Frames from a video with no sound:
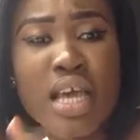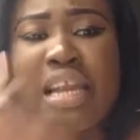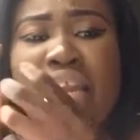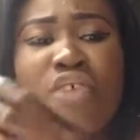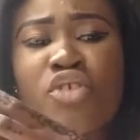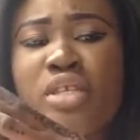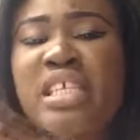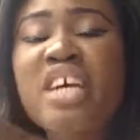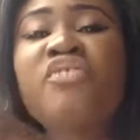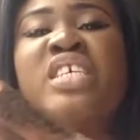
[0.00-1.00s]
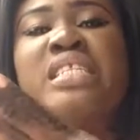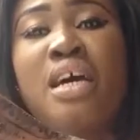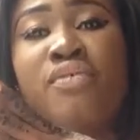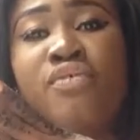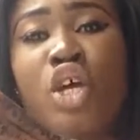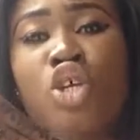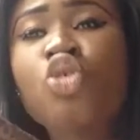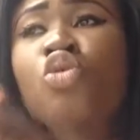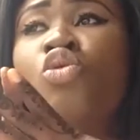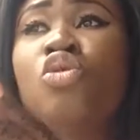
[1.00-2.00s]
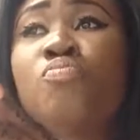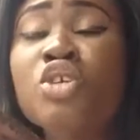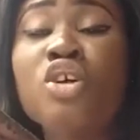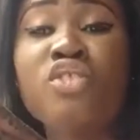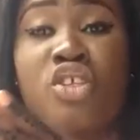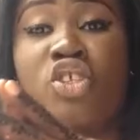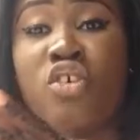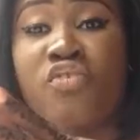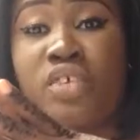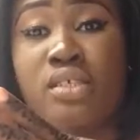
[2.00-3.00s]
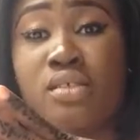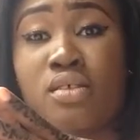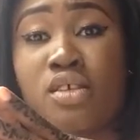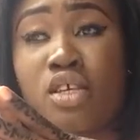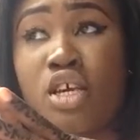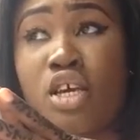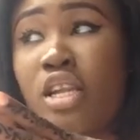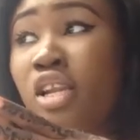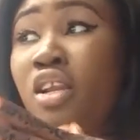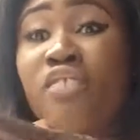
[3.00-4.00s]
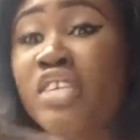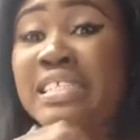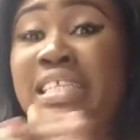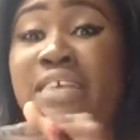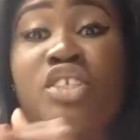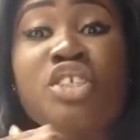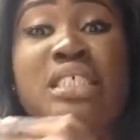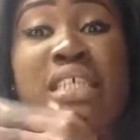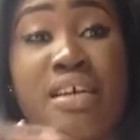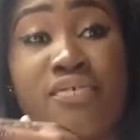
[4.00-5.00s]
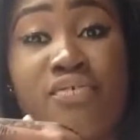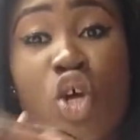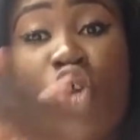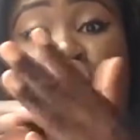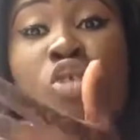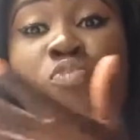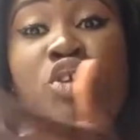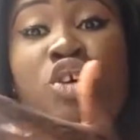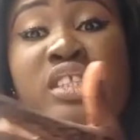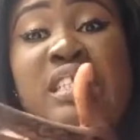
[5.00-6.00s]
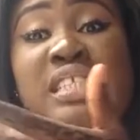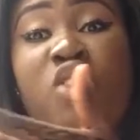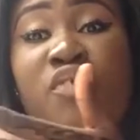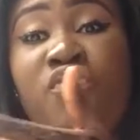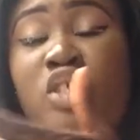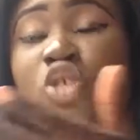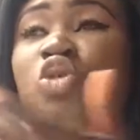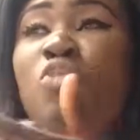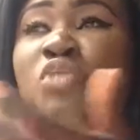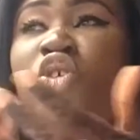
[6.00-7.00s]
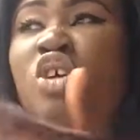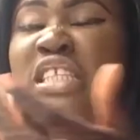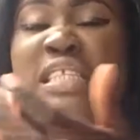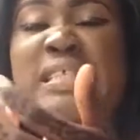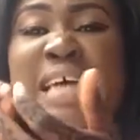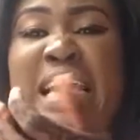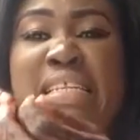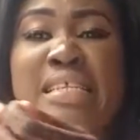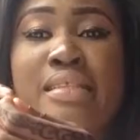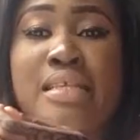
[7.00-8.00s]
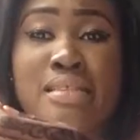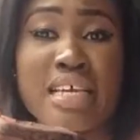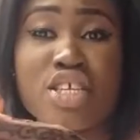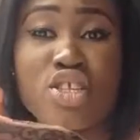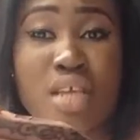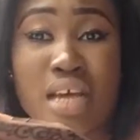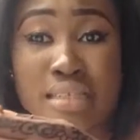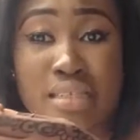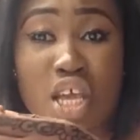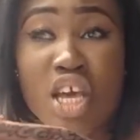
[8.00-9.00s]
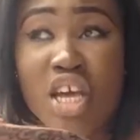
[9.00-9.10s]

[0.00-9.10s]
Love yourself enough to look beyond the surface. Love is never enough. Look beyond the surface. Look beyond the tiny things that he does.